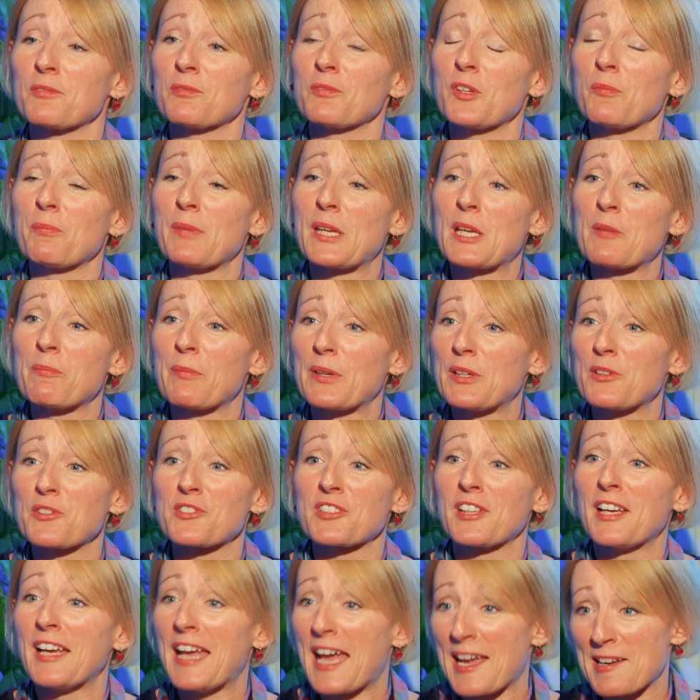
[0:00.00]
were being built
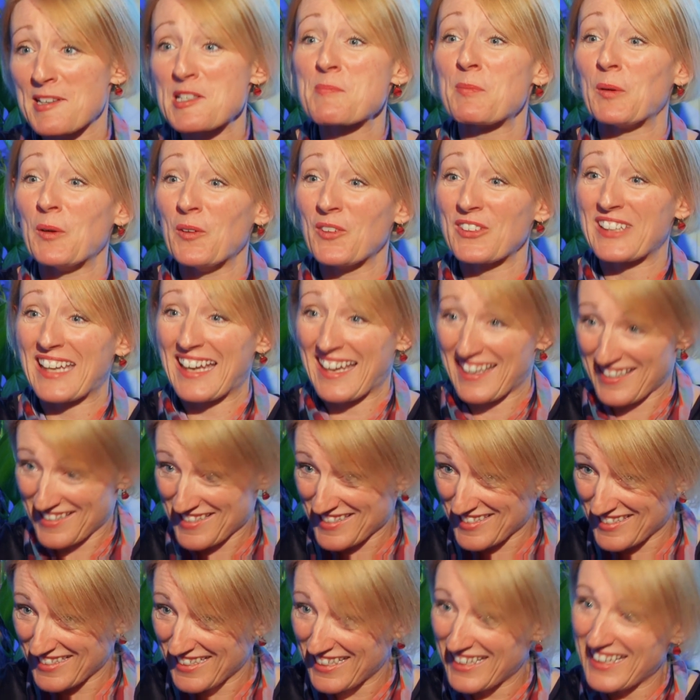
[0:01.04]
to export
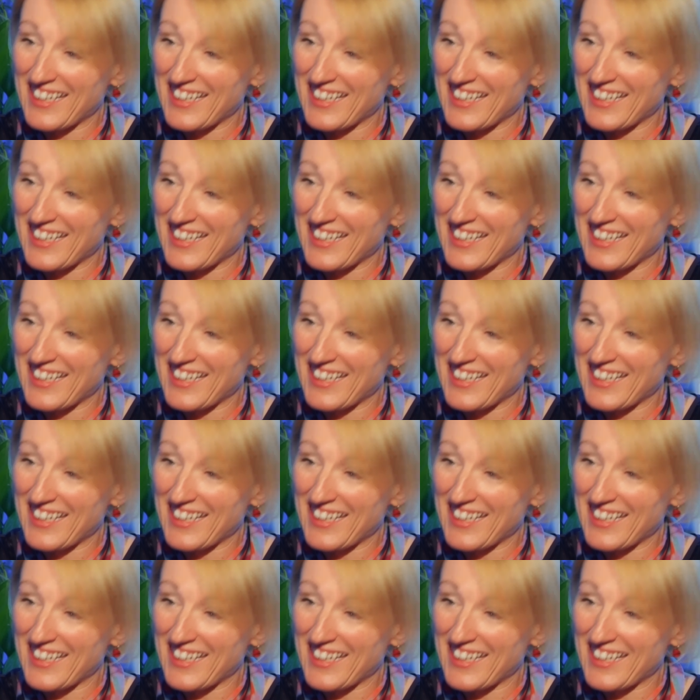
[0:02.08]
gas.